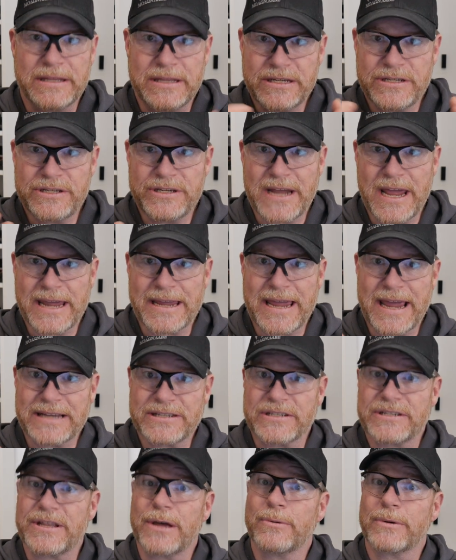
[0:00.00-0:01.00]
These
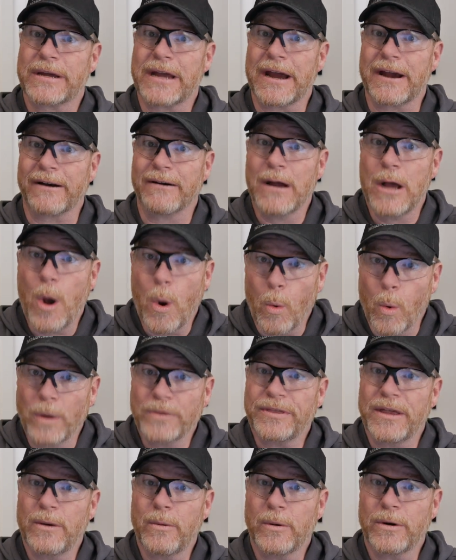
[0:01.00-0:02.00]
jackasses don't care.
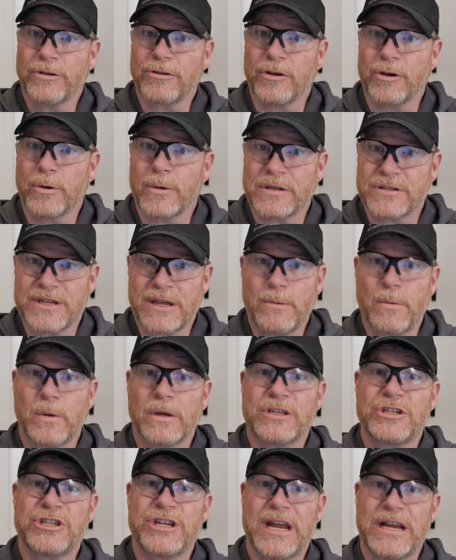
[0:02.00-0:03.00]
What they want to do is they
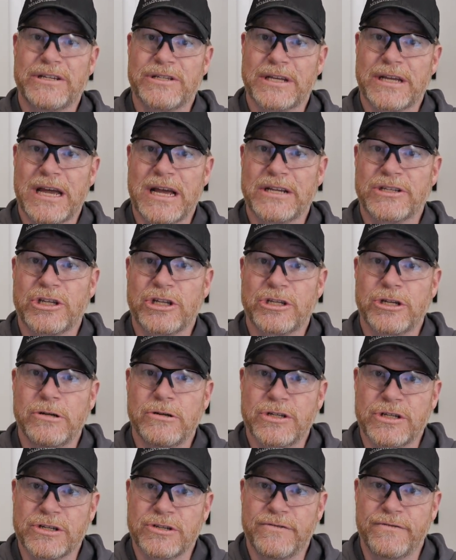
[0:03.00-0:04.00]
want to change the
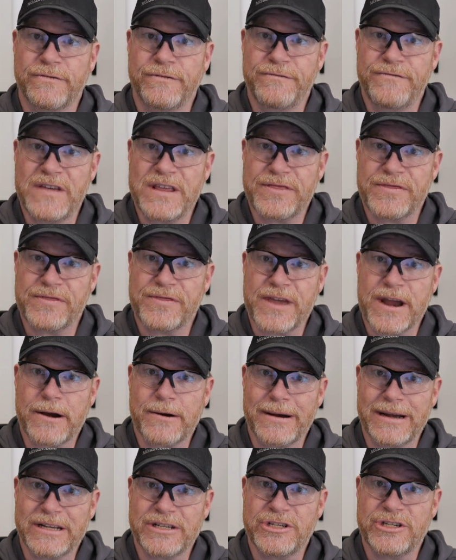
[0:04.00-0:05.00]
Constitution to fit
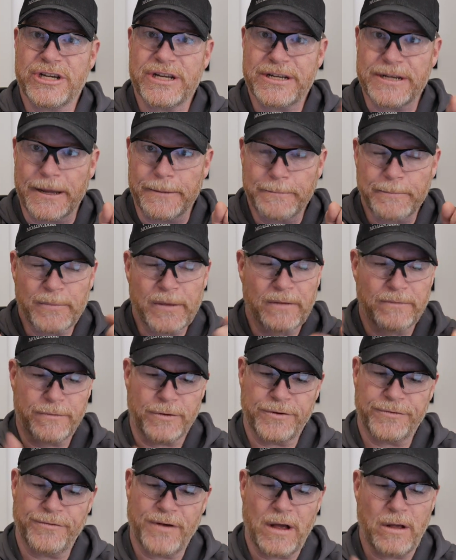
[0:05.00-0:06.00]
their agenda.
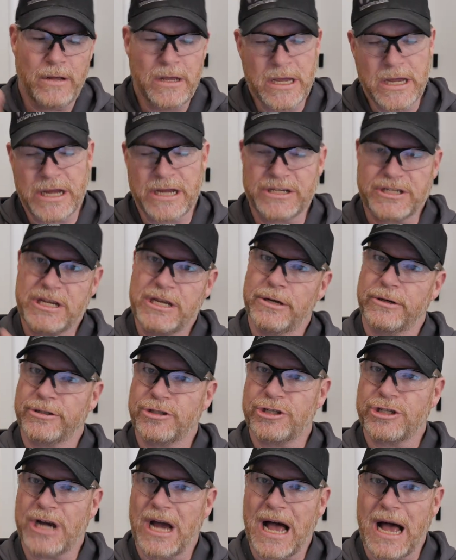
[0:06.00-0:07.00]
First of all, he's killed
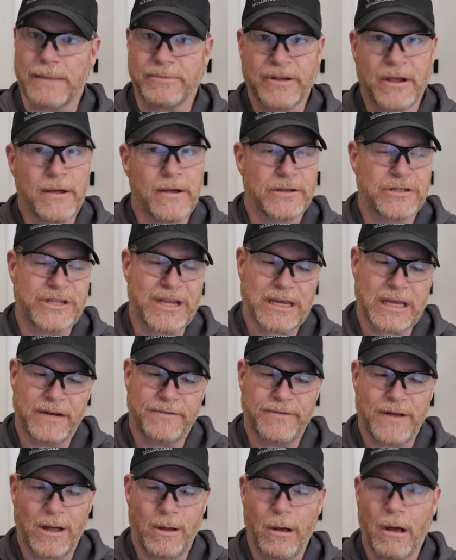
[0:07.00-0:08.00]
jobs. Second
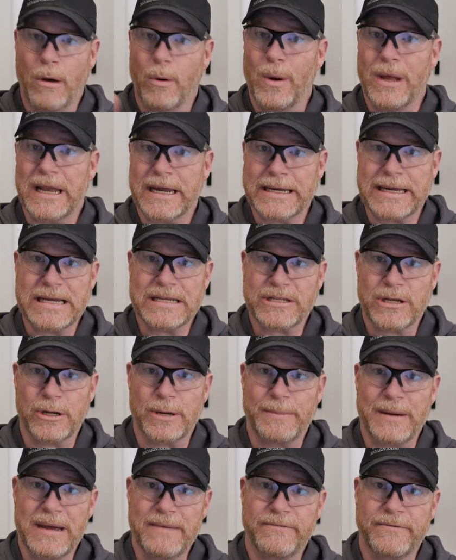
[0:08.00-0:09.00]
of all, well, I guess all
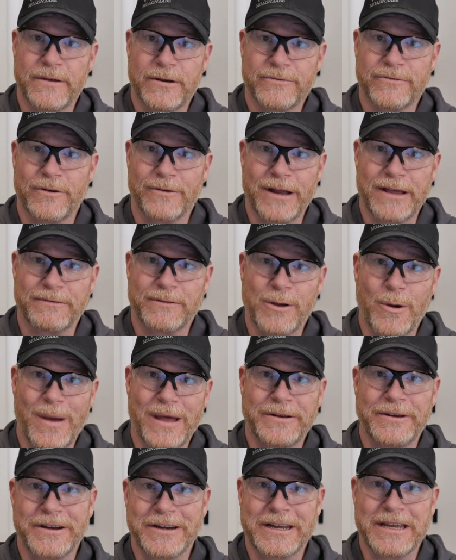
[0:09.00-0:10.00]
the pipe fitters are going to have to go
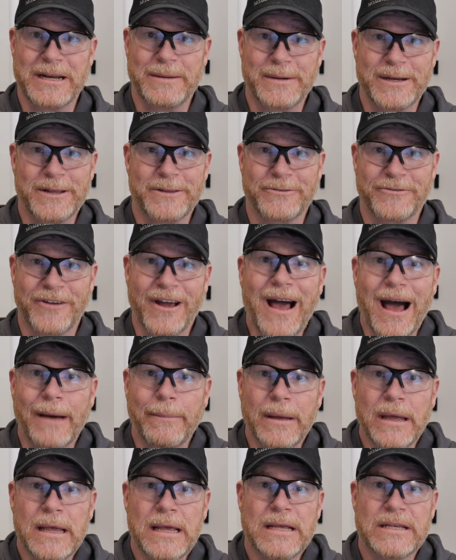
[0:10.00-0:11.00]
out there and get him another
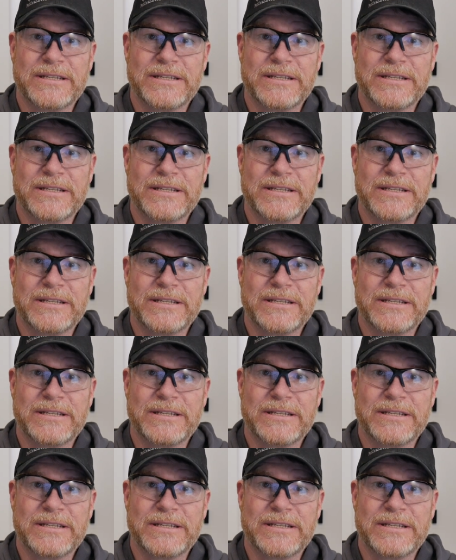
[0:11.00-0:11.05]
job.